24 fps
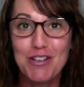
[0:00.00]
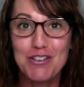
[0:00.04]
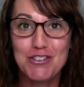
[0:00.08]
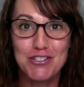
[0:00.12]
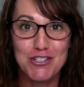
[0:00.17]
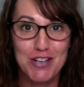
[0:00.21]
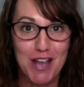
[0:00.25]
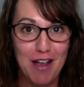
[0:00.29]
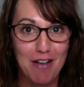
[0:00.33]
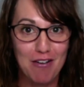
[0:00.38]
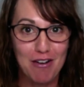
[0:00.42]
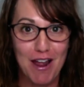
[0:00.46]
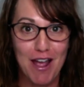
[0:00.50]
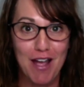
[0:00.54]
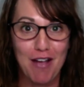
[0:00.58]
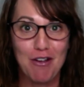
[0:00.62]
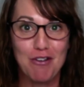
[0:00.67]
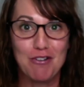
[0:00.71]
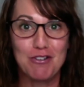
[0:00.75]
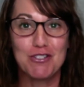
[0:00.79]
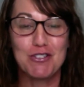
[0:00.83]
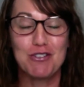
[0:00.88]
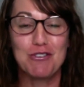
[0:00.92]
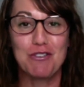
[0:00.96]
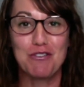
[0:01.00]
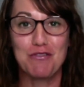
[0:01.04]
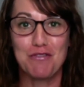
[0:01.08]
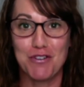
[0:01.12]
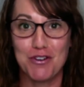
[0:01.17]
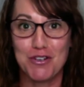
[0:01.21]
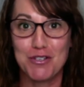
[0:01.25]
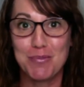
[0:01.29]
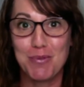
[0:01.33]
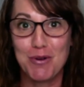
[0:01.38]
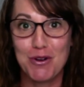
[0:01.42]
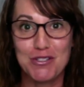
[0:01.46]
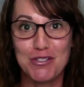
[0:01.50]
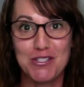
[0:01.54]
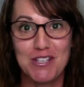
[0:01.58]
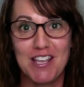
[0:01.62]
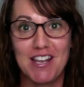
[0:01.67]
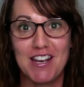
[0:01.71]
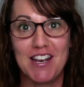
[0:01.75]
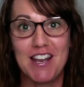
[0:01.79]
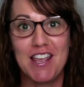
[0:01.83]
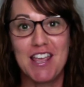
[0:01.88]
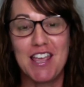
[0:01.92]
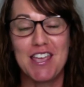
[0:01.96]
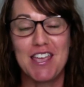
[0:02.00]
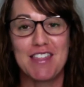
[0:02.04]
shout out to the first person